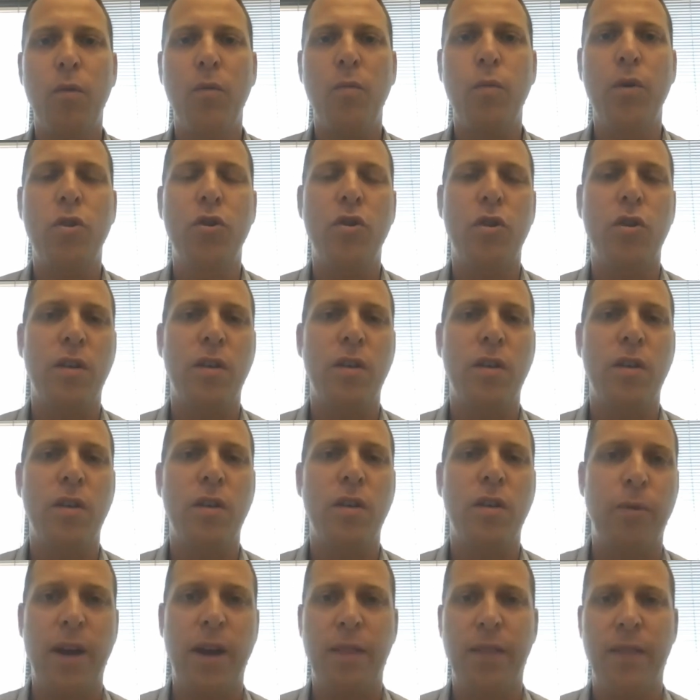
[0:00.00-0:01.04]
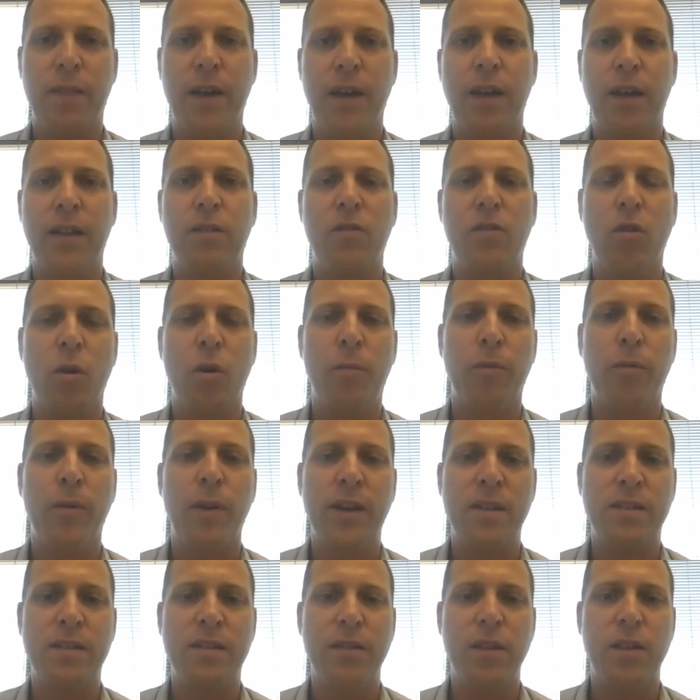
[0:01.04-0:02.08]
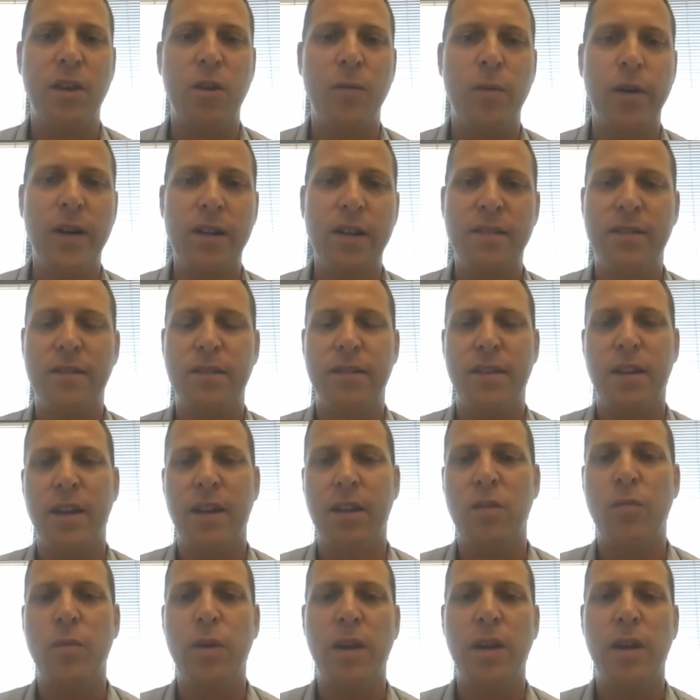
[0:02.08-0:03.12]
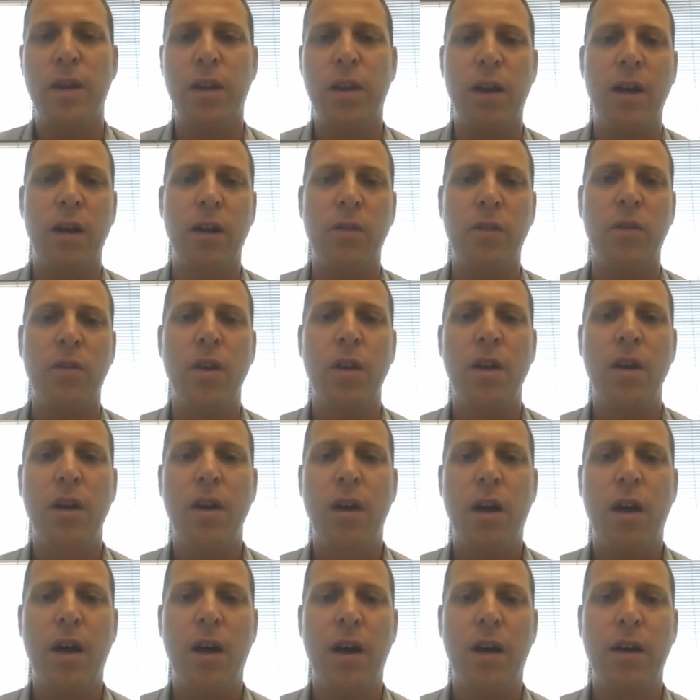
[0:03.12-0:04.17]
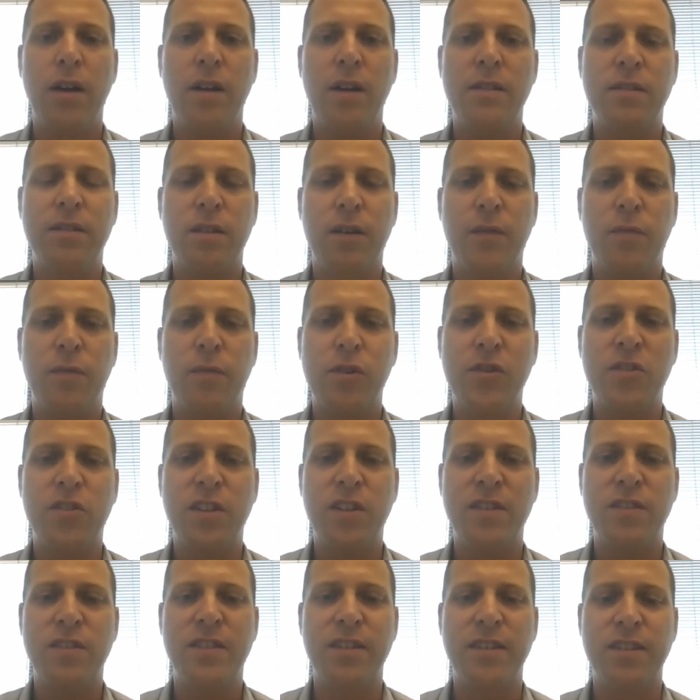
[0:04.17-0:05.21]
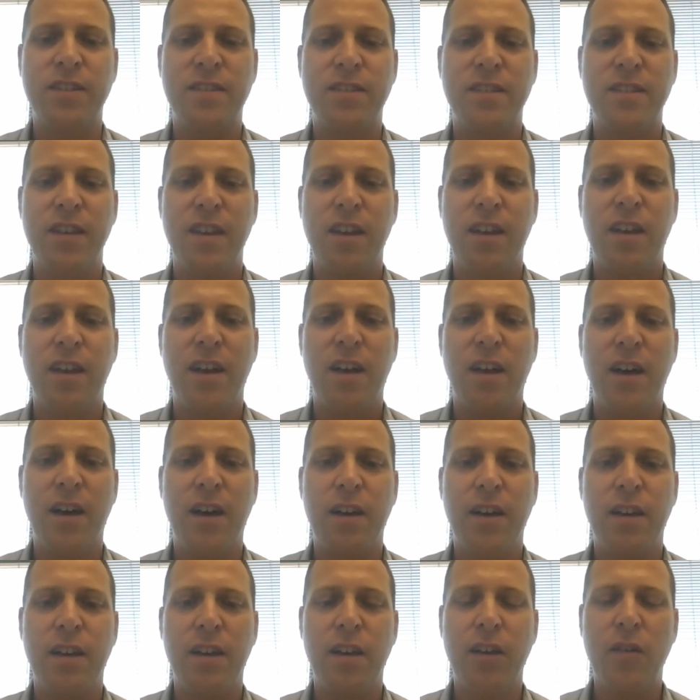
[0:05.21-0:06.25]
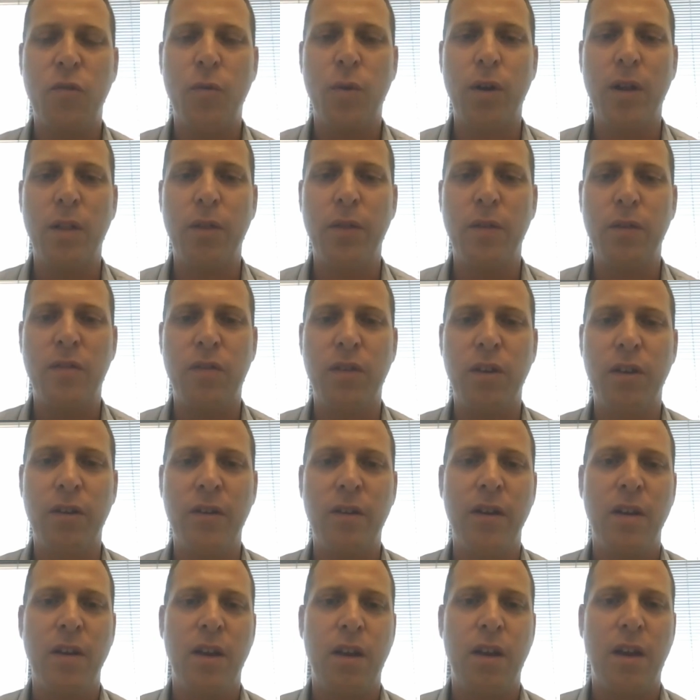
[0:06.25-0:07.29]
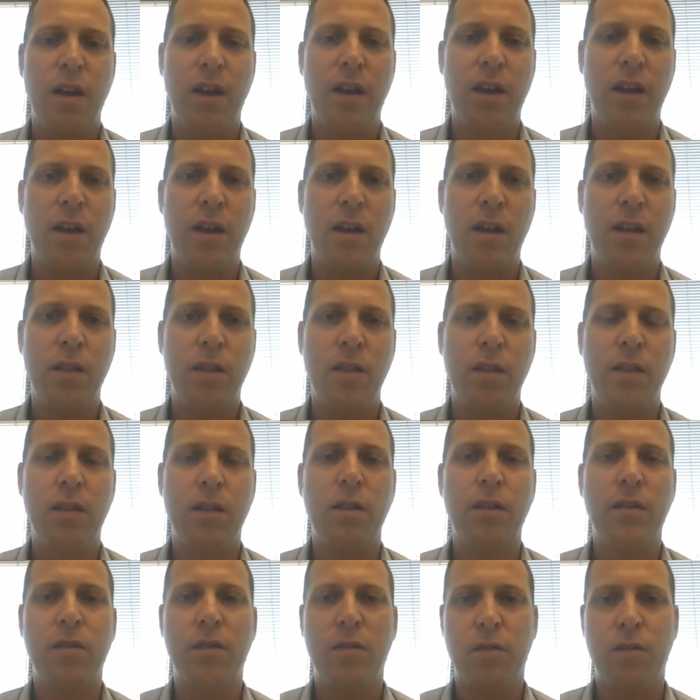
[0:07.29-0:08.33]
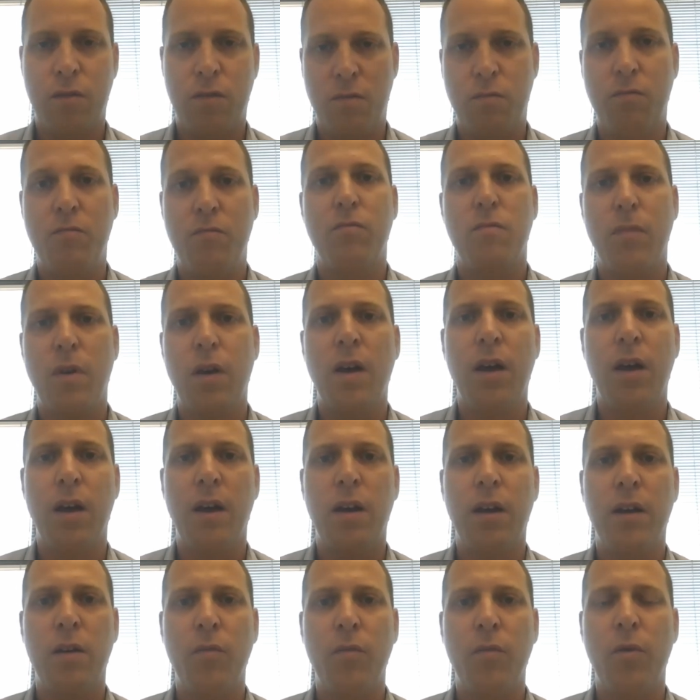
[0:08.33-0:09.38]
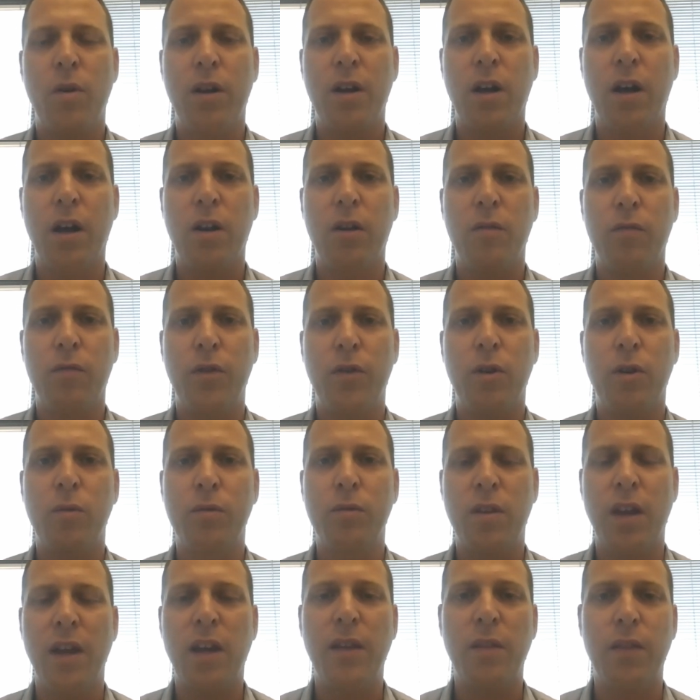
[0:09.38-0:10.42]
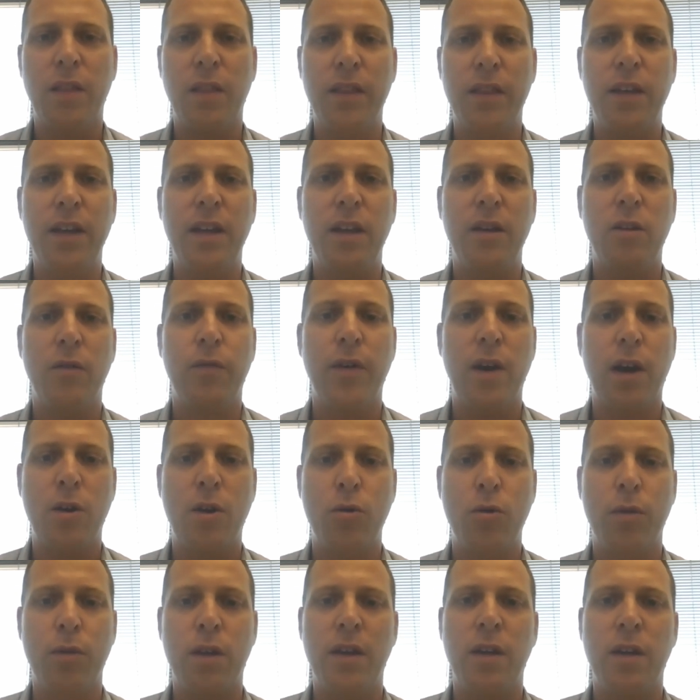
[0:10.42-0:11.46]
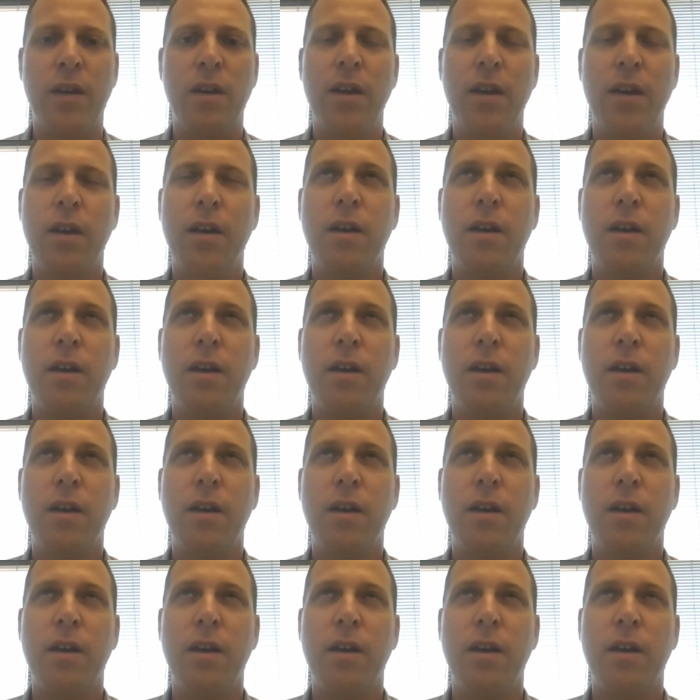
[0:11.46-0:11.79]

which is a brand that operates in the US, and we held its first instance in Israel this year. Cool. And this, and we're kind of, you know, taking the lead of actually